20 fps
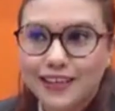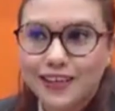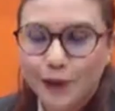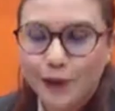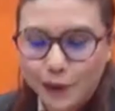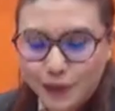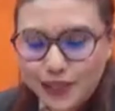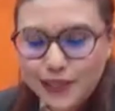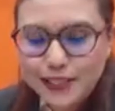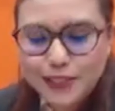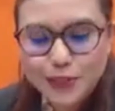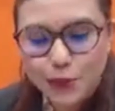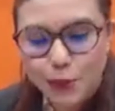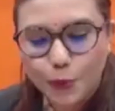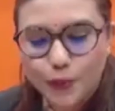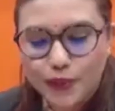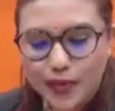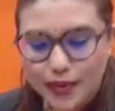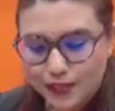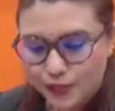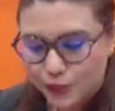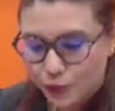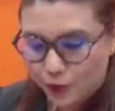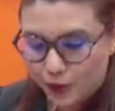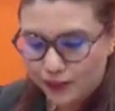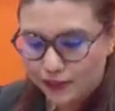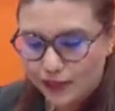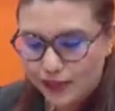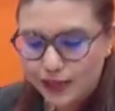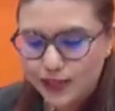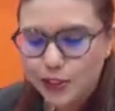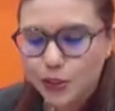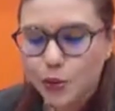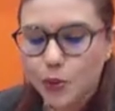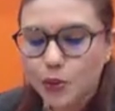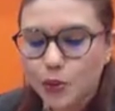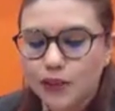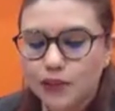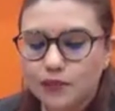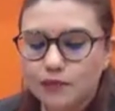Okay, so that is one thing. So